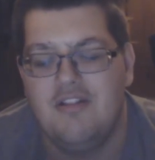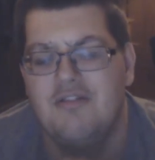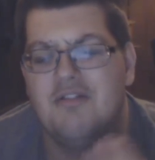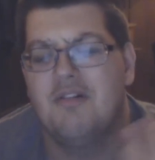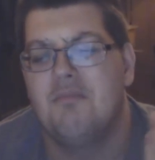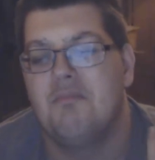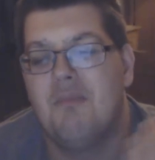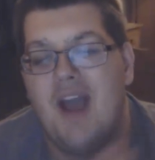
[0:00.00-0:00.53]

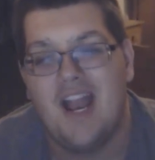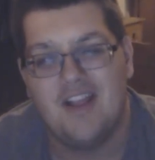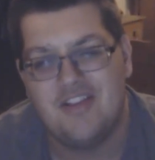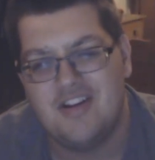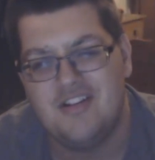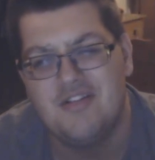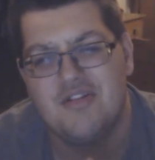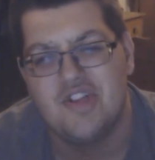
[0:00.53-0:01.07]
You are
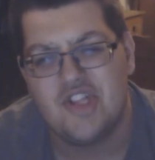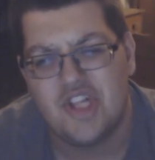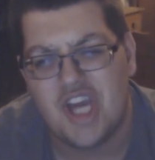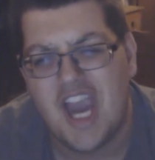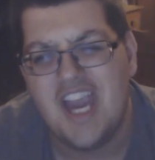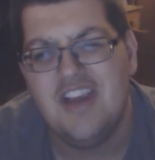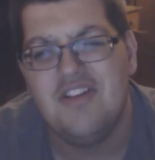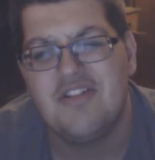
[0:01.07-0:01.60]
managing to
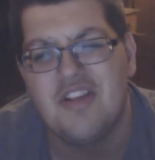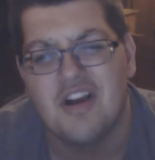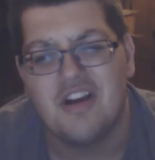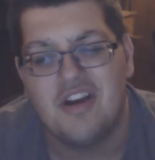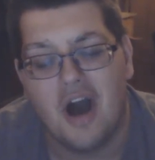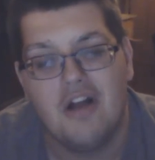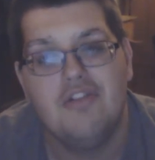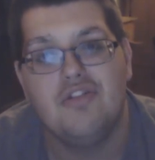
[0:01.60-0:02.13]
change the
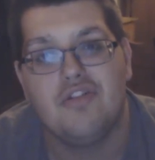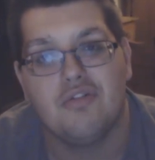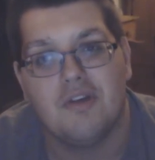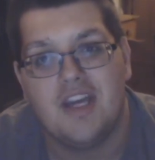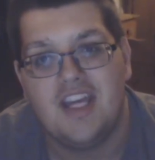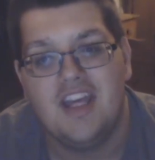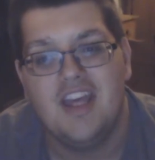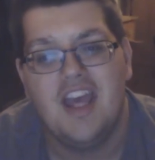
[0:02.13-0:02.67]

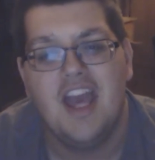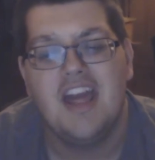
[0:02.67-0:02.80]
country.